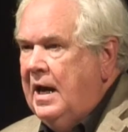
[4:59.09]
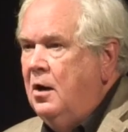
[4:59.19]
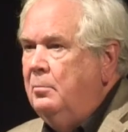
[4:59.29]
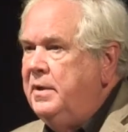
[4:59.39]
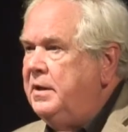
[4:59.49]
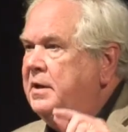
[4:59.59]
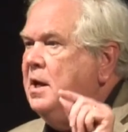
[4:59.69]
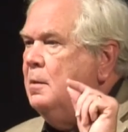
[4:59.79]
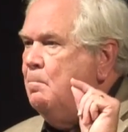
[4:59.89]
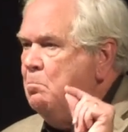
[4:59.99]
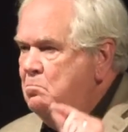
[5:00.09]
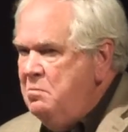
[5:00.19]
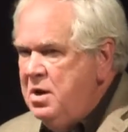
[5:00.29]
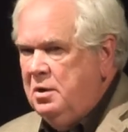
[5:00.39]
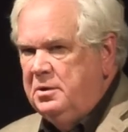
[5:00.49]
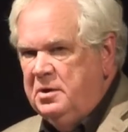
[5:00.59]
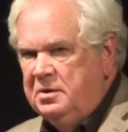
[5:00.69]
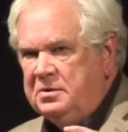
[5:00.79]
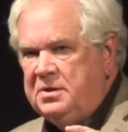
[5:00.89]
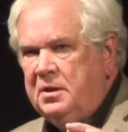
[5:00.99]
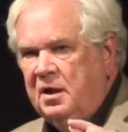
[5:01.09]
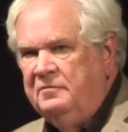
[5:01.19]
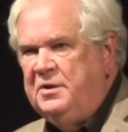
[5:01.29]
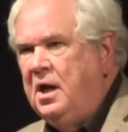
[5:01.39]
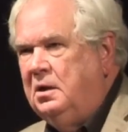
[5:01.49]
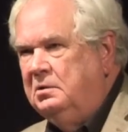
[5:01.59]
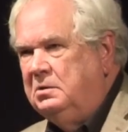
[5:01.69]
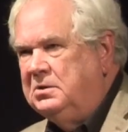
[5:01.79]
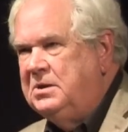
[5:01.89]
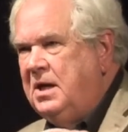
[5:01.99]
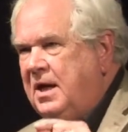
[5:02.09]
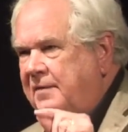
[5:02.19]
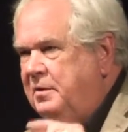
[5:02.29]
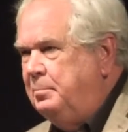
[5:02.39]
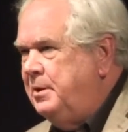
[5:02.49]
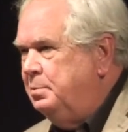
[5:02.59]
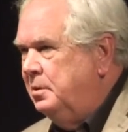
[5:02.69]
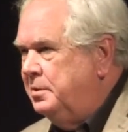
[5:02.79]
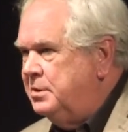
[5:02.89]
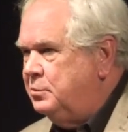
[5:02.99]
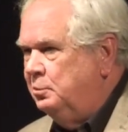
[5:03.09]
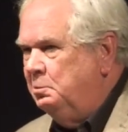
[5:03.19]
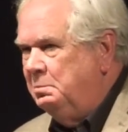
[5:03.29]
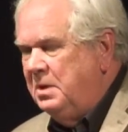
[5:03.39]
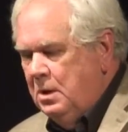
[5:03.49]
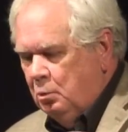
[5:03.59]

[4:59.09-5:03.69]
How many millions of dollars have the people in this room